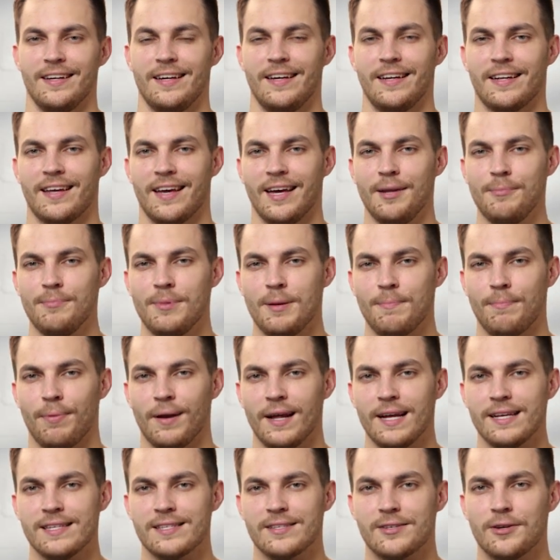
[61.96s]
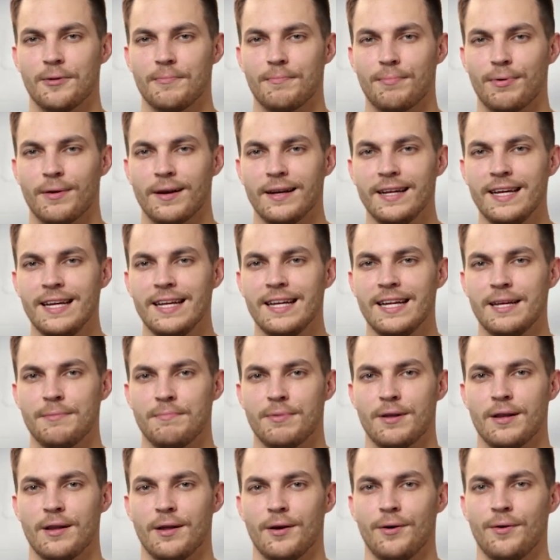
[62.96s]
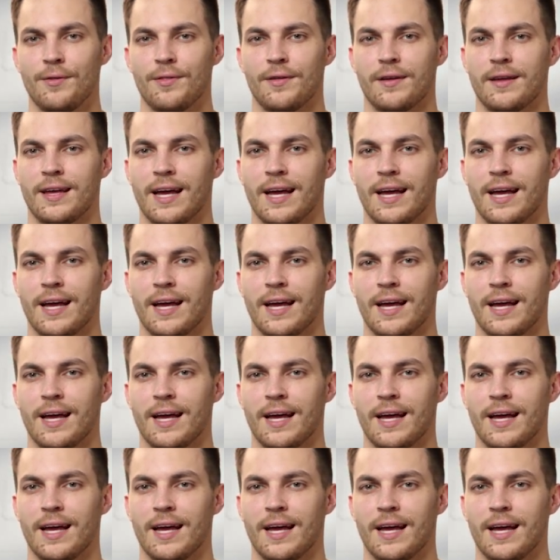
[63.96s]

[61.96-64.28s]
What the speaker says: It can be placed completely below the